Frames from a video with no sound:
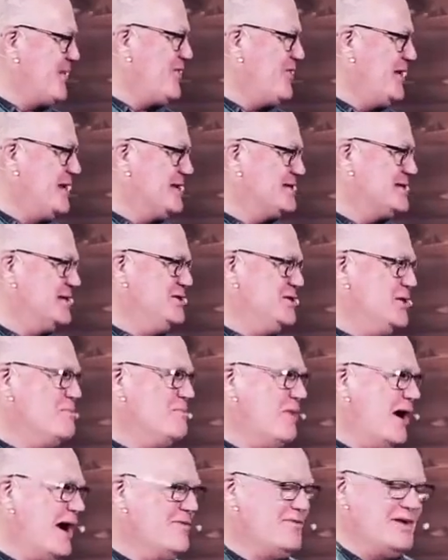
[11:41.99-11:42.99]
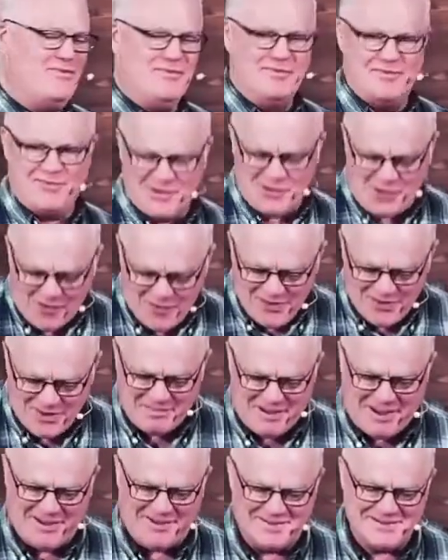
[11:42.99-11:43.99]
things that you might have even forgotten
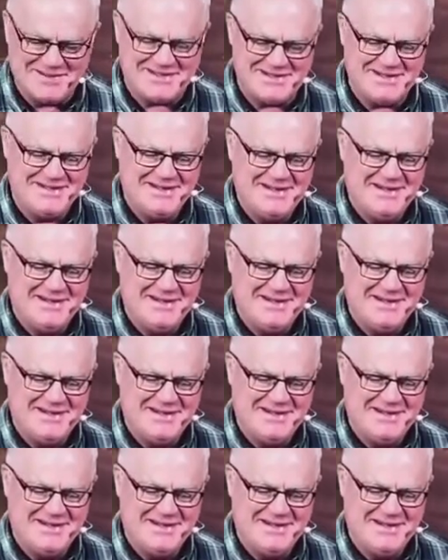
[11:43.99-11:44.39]
about.